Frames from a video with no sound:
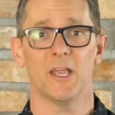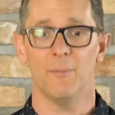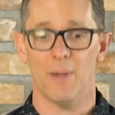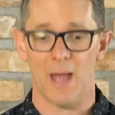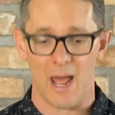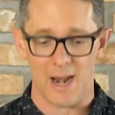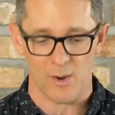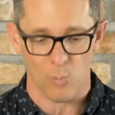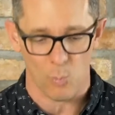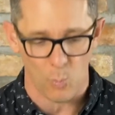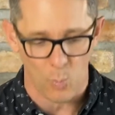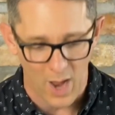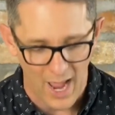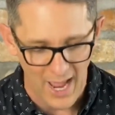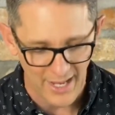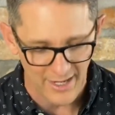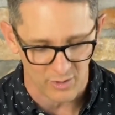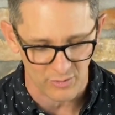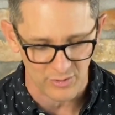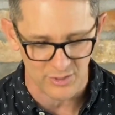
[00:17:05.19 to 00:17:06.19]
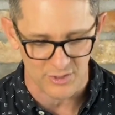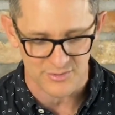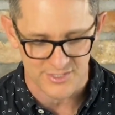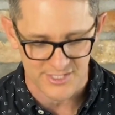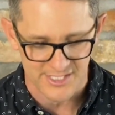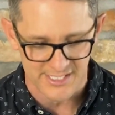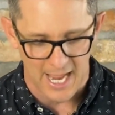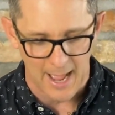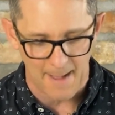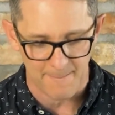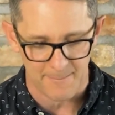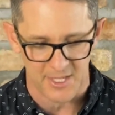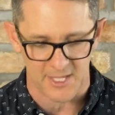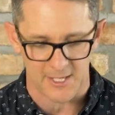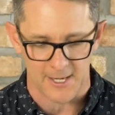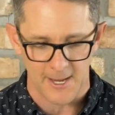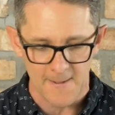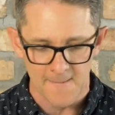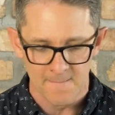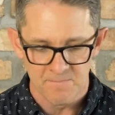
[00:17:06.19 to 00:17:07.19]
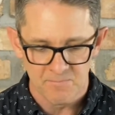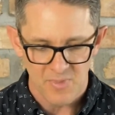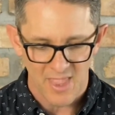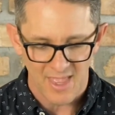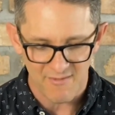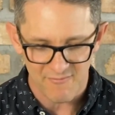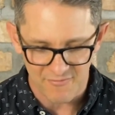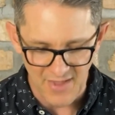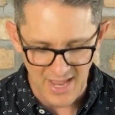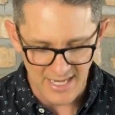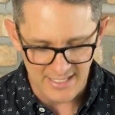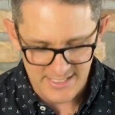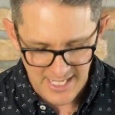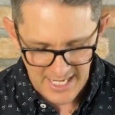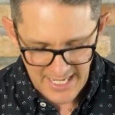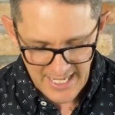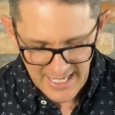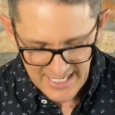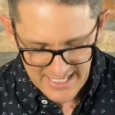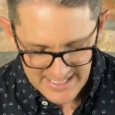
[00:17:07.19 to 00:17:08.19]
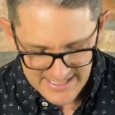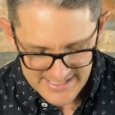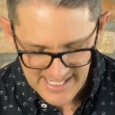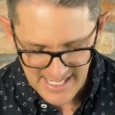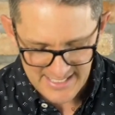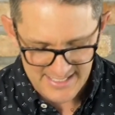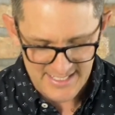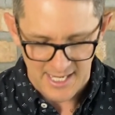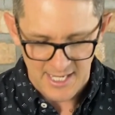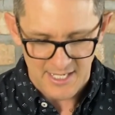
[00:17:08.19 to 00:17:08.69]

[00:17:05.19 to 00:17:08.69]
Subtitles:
about it? Why don't you stop it? In fact, he says,